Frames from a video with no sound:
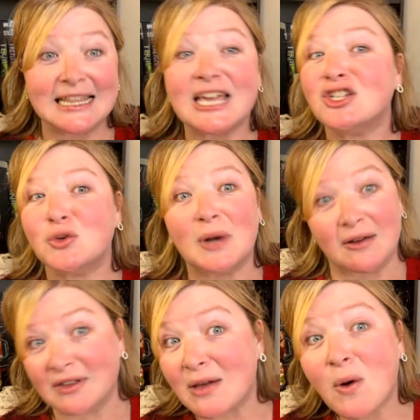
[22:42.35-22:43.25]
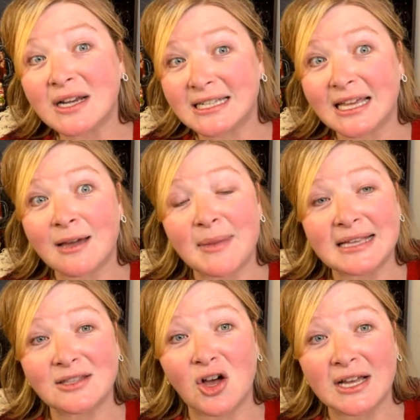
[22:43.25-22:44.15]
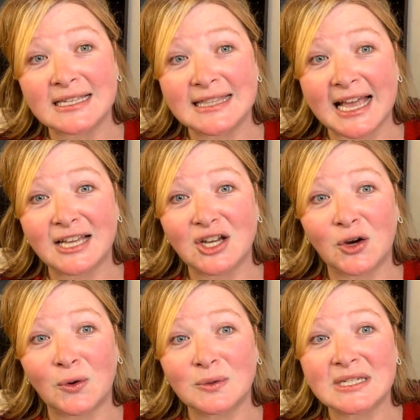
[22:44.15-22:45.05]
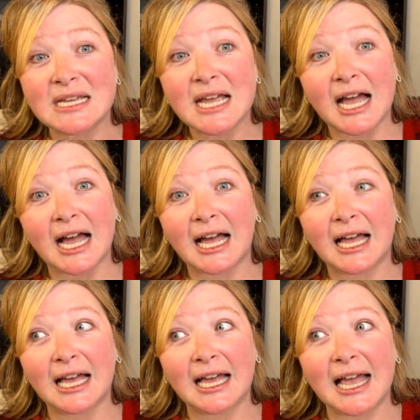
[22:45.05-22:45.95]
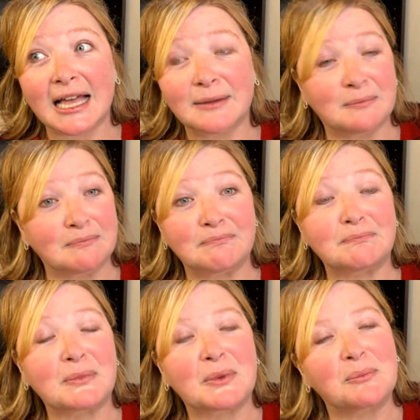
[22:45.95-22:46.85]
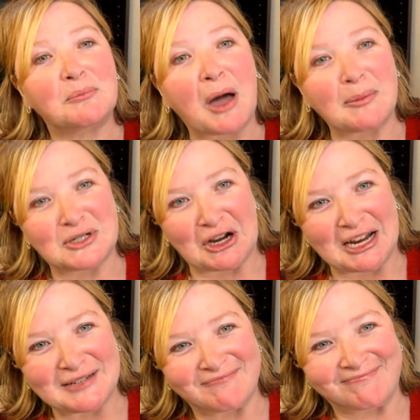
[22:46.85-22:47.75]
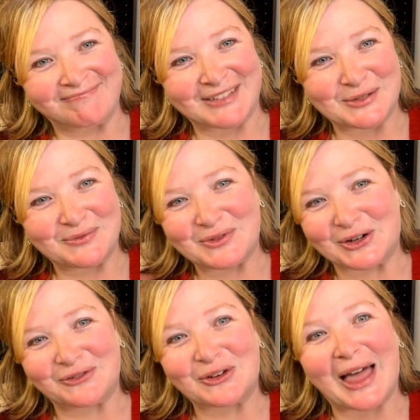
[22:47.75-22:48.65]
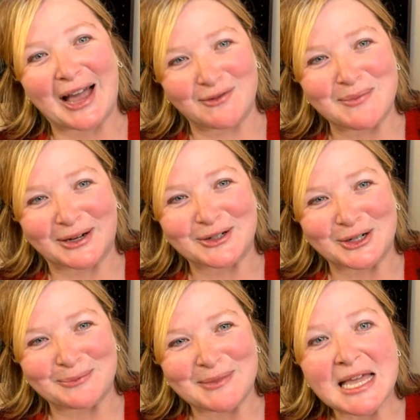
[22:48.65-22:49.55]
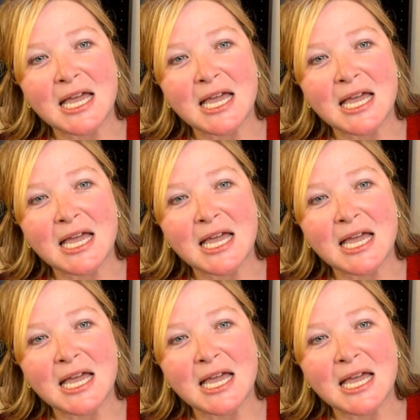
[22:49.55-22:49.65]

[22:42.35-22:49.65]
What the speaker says: They can do whatever they want to them as long as they don't pop a cherry, for lack of a better term.